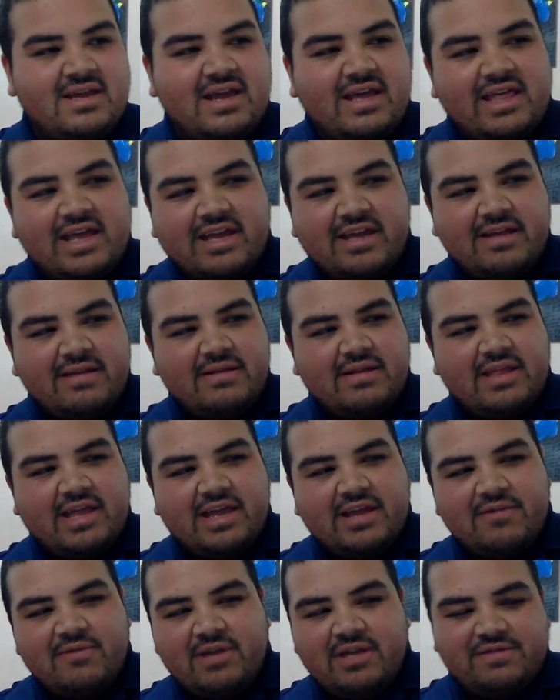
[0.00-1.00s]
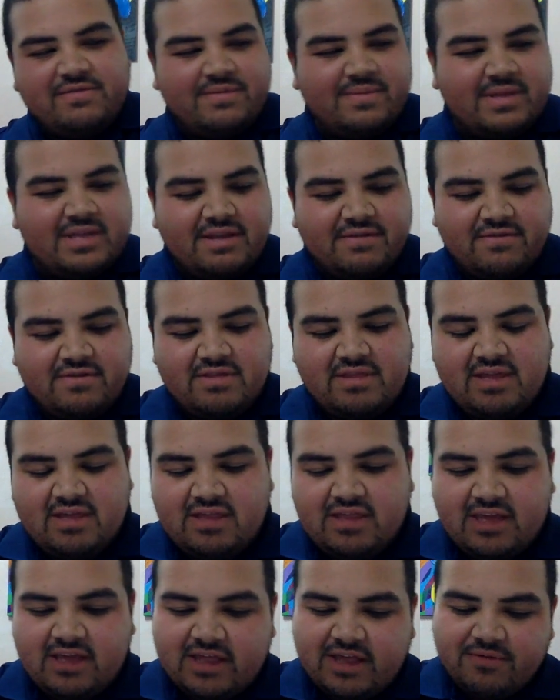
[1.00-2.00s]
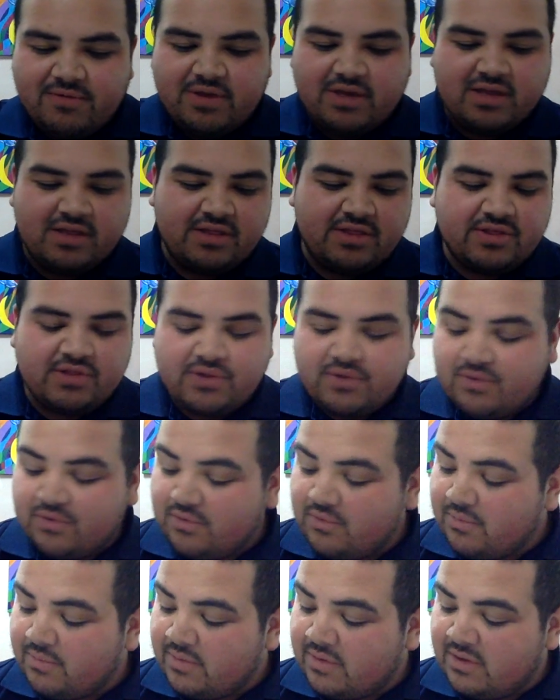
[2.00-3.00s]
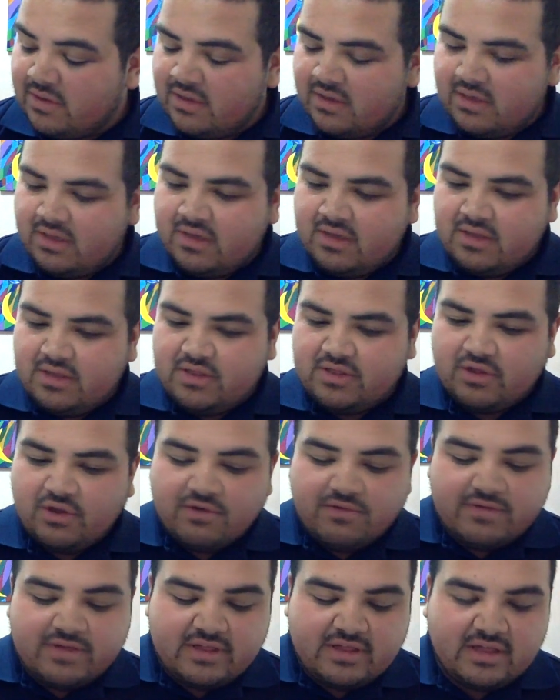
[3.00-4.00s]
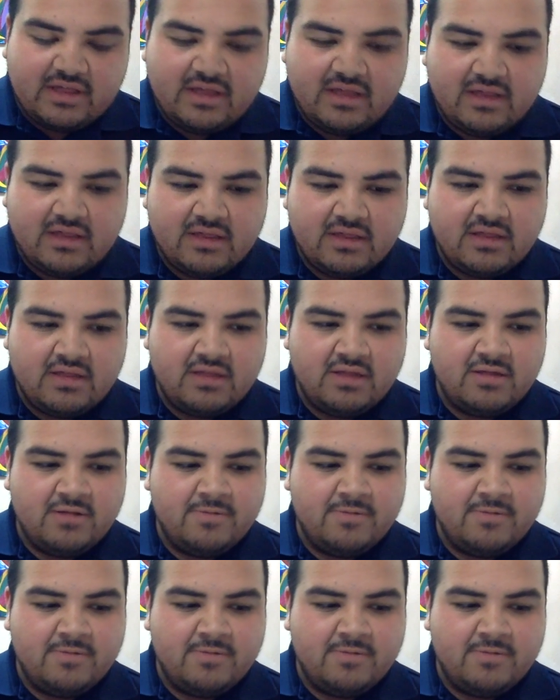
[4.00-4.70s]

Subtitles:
and that can range from a different thing, things that we consume, services.